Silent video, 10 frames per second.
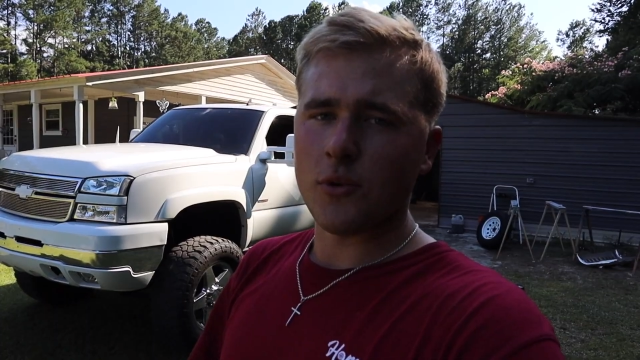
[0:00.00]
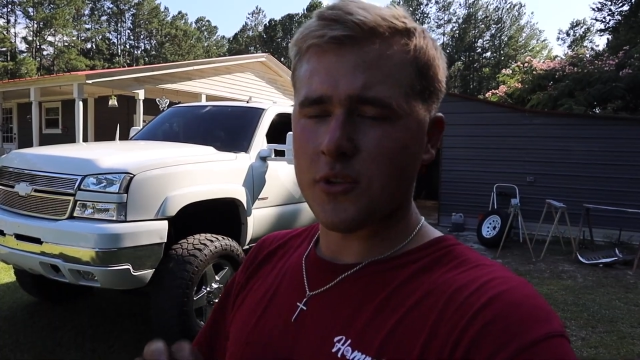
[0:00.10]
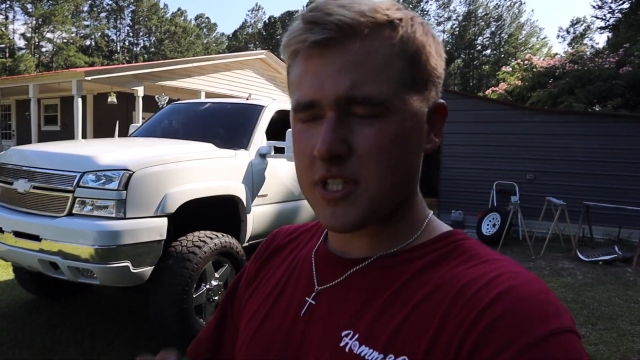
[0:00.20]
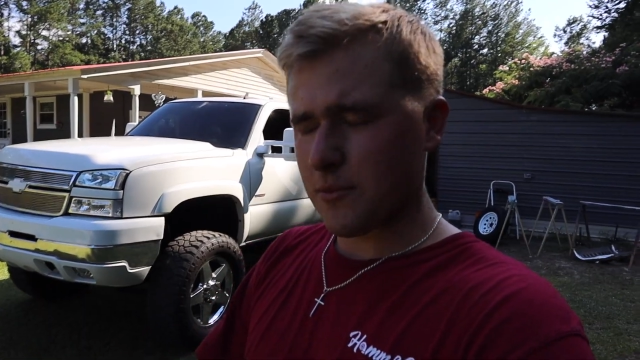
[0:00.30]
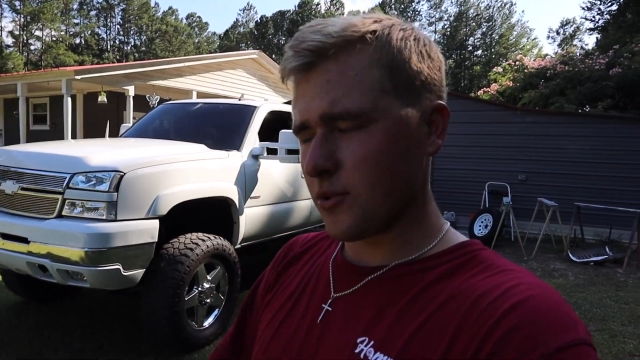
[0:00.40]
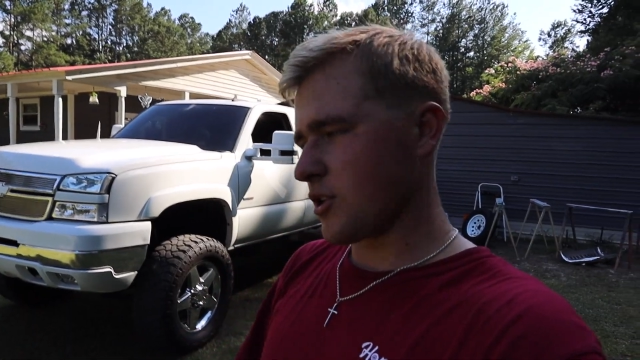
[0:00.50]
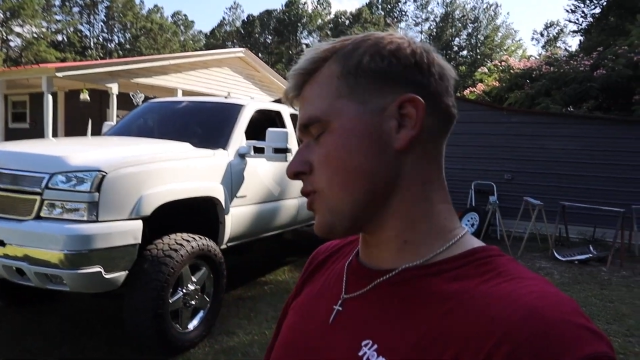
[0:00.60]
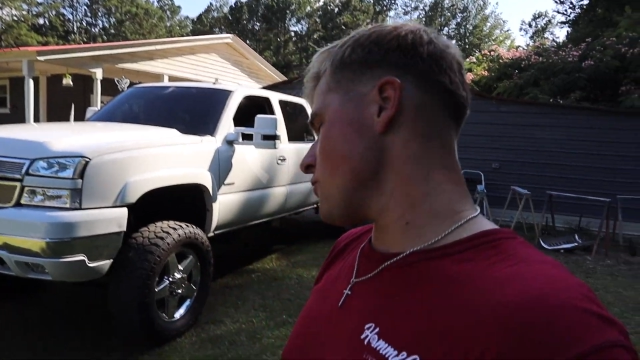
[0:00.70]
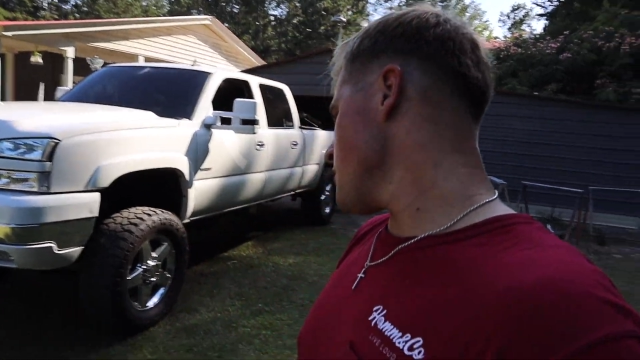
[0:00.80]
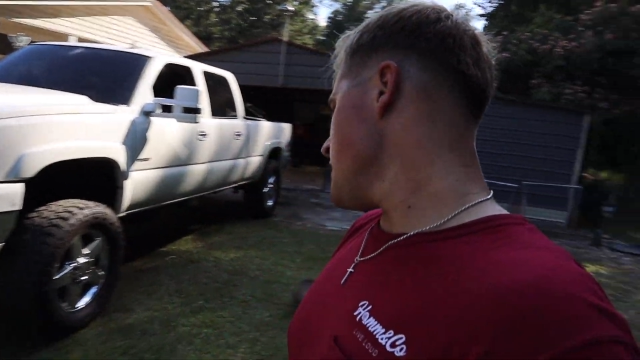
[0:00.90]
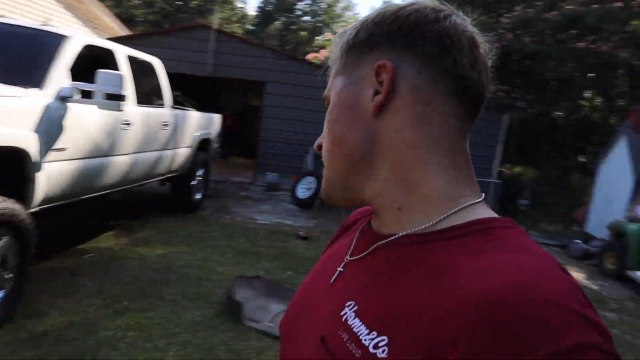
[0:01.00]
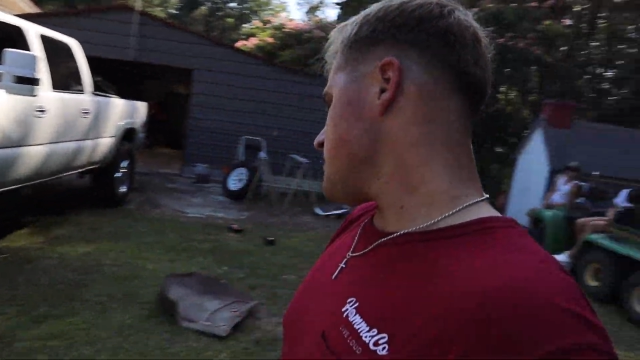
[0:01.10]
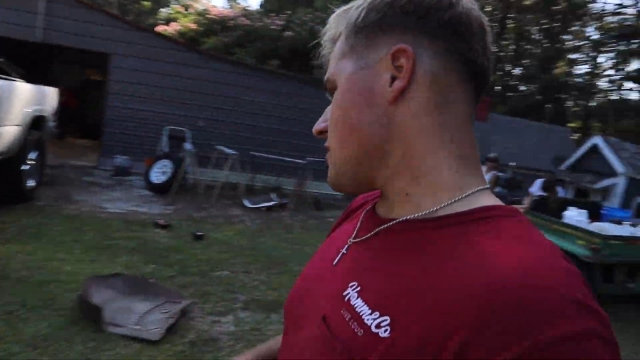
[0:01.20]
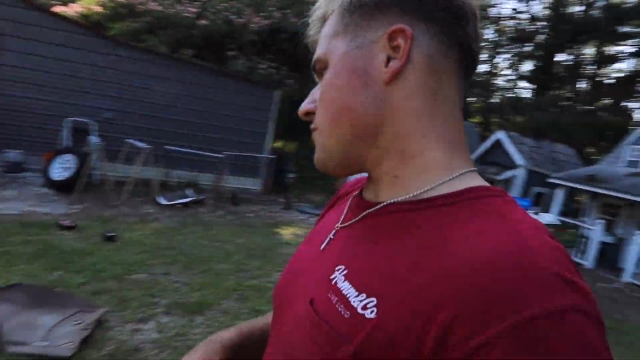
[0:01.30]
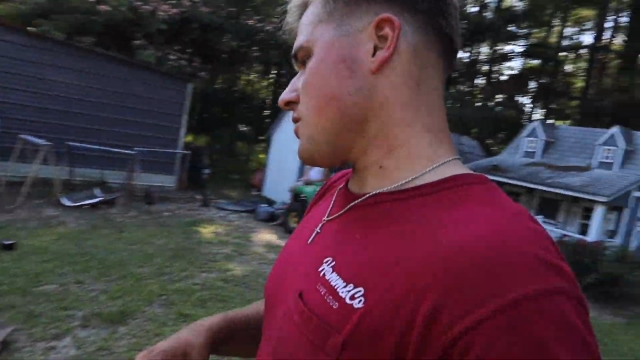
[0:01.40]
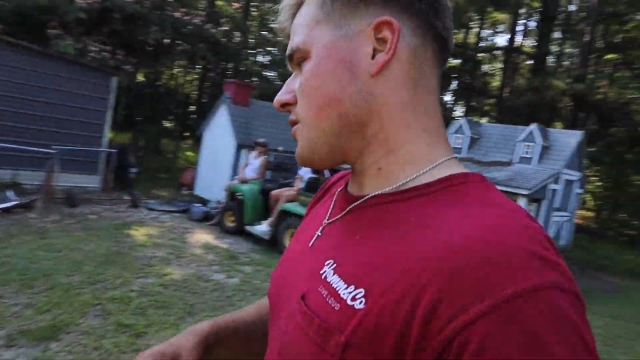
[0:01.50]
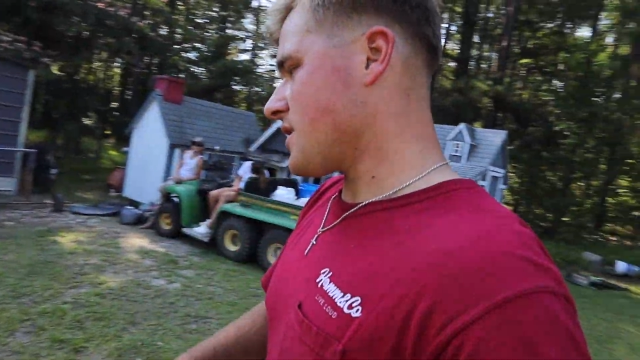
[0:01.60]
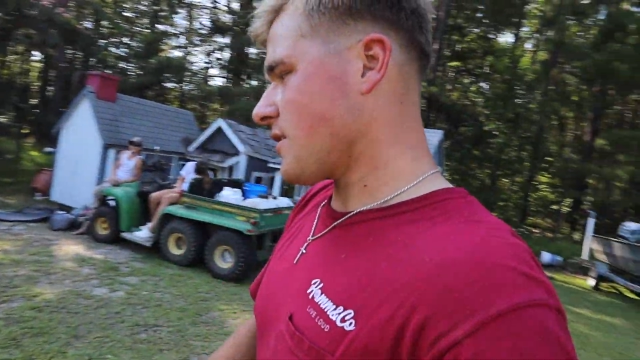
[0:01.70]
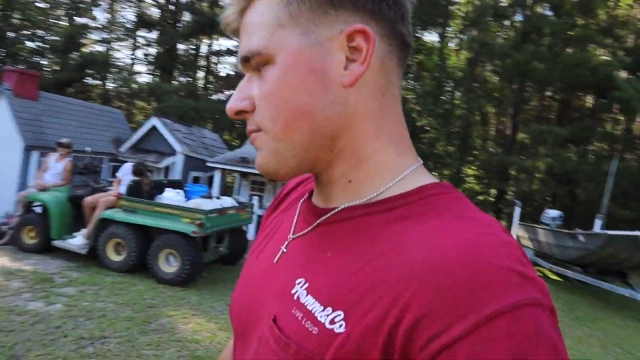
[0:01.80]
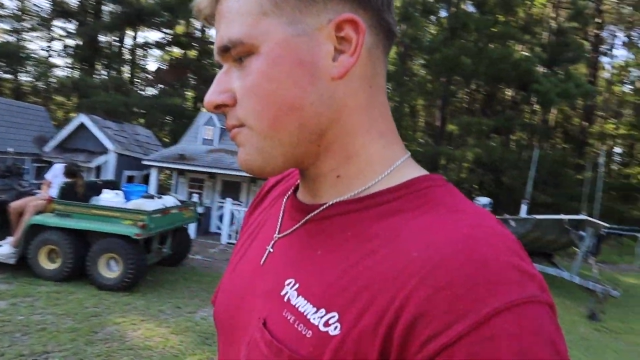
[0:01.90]
really simple to do so it's gonna
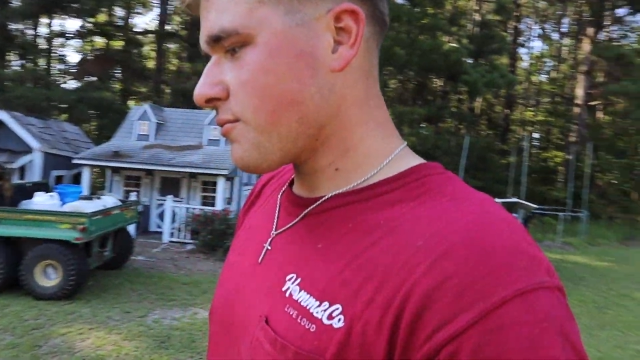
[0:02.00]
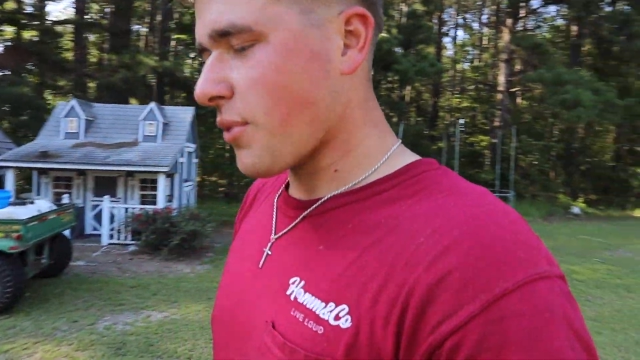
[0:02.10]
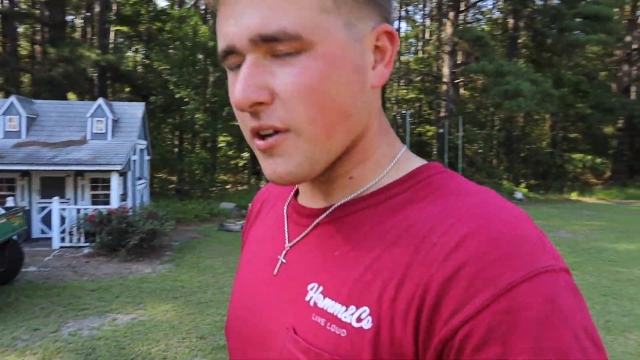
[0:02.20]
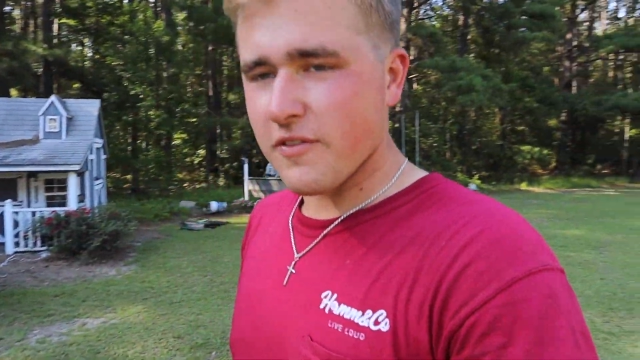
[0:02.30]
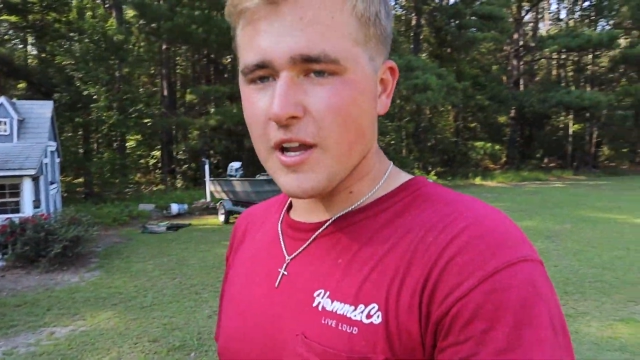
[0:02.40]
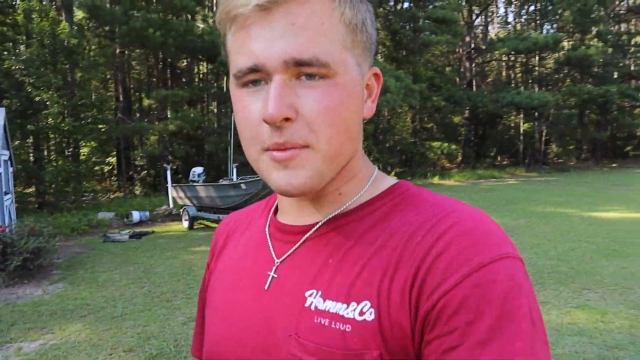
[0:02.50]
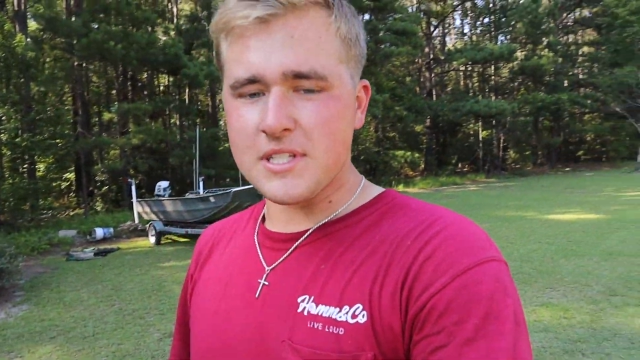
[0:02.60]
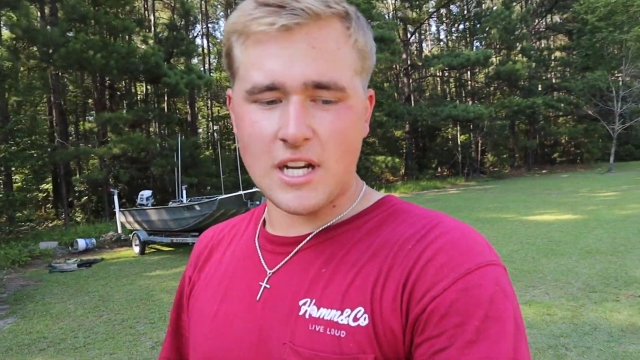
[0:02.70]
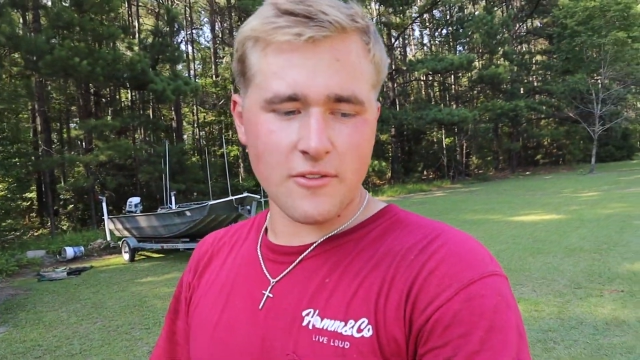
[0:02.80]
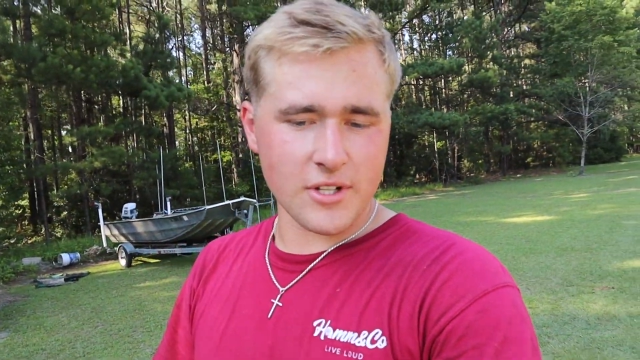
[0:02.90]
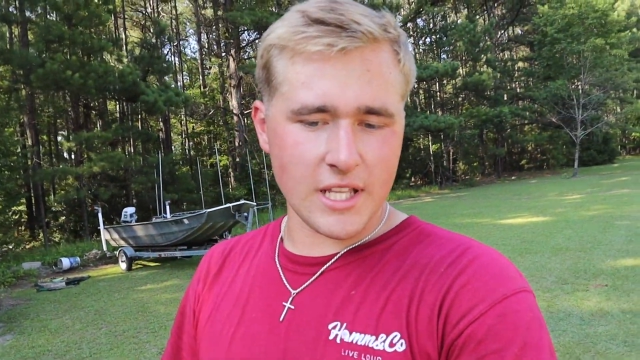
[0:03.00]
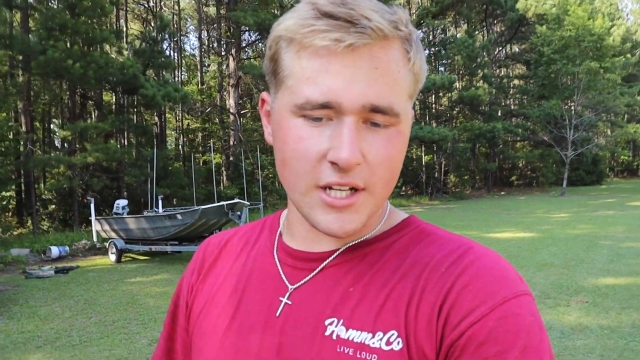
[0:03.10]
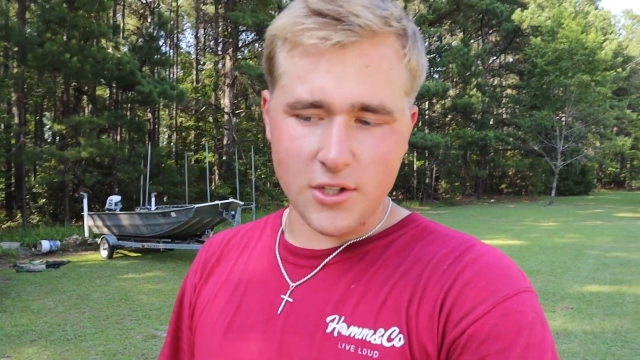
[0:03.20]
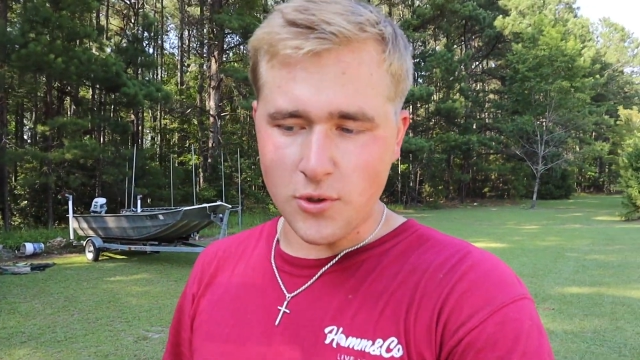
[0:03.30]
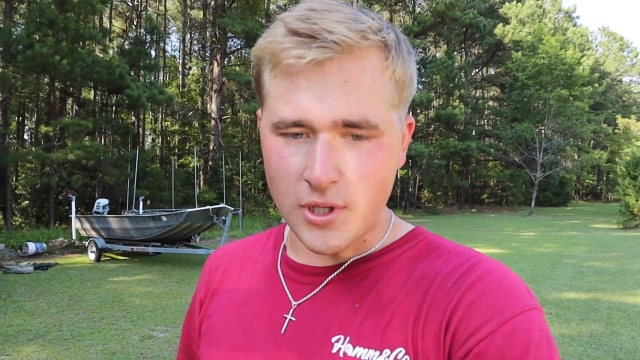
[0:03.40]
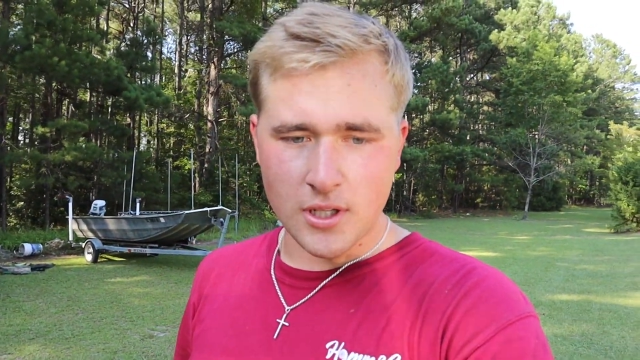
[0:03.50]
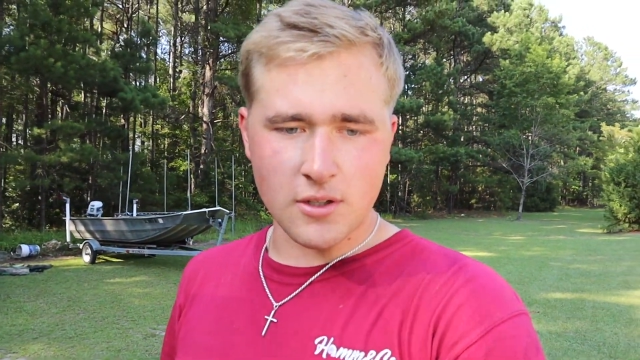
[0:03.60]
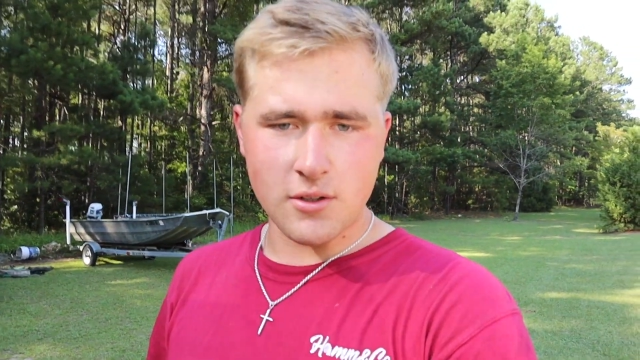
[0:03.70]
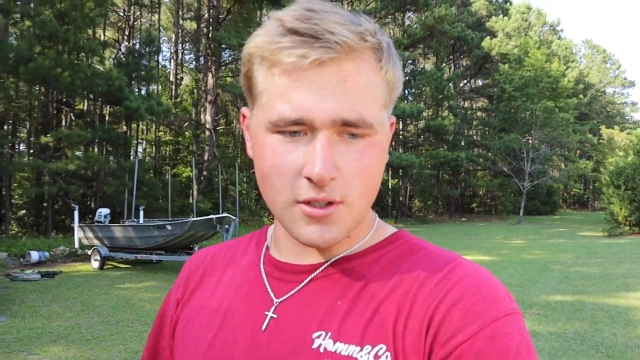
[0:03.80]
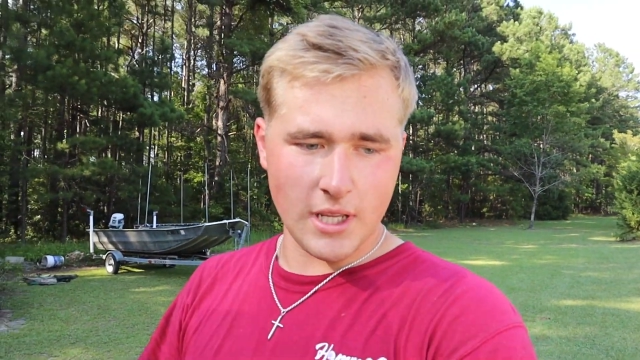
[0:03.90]
take probably five minutes out of our day to do it
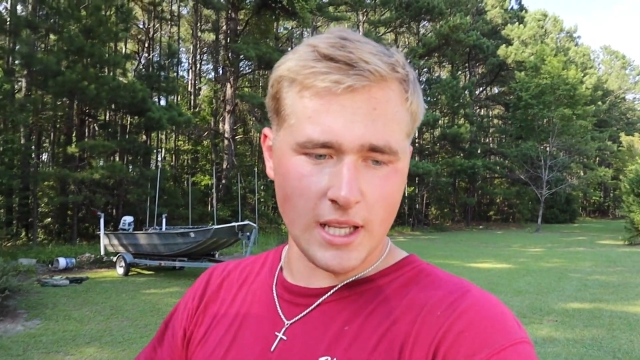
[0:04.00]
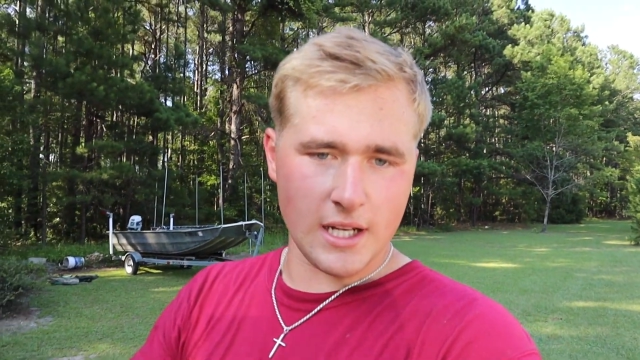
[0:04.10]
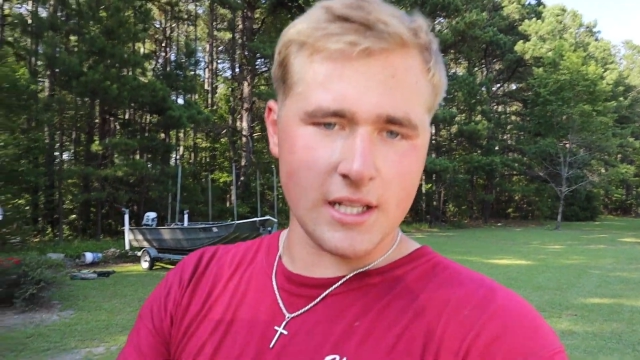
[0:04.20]
and